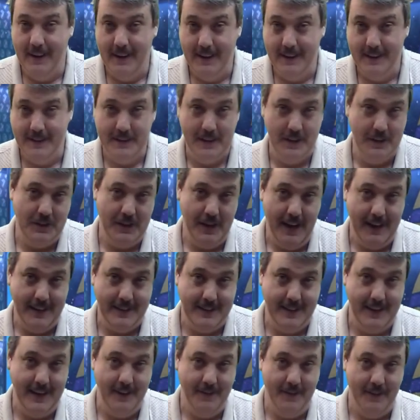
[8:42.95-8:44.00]
is the
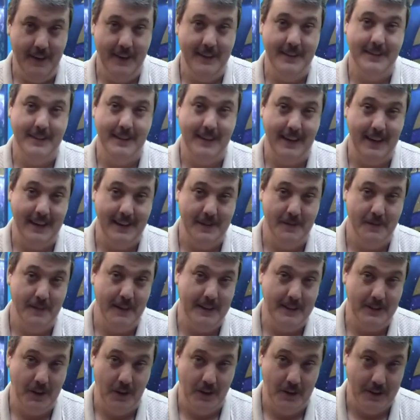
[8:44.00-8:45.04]
Jets defense against
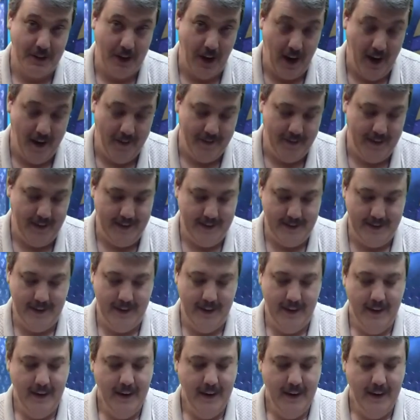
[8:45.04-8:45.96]
Minnesota's offense.